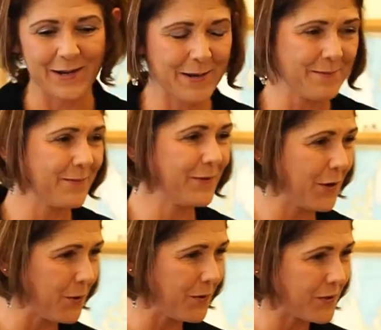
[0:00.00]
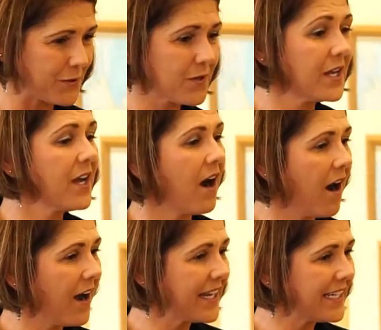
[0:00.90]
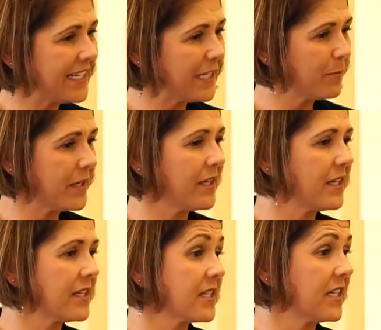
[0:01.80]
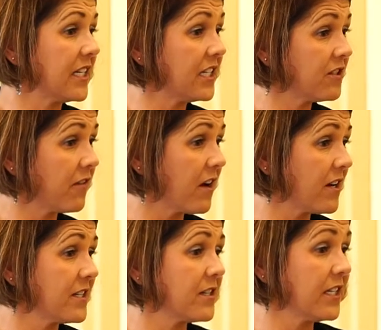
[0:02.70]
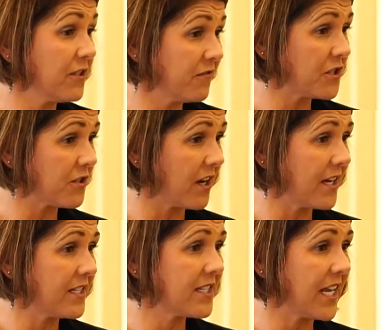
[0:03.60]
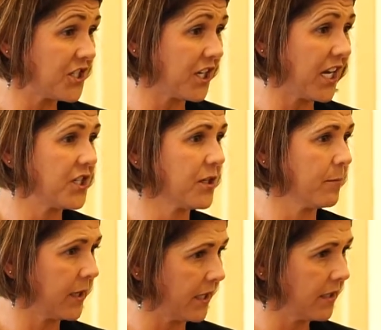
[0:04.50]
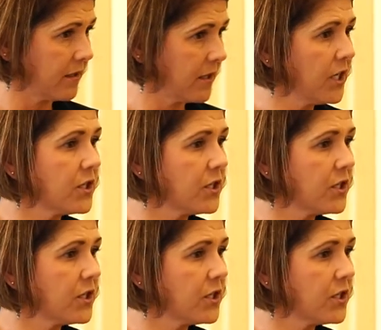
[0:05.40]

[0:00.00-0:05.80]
um, know what those. IEP is an individualized education plan.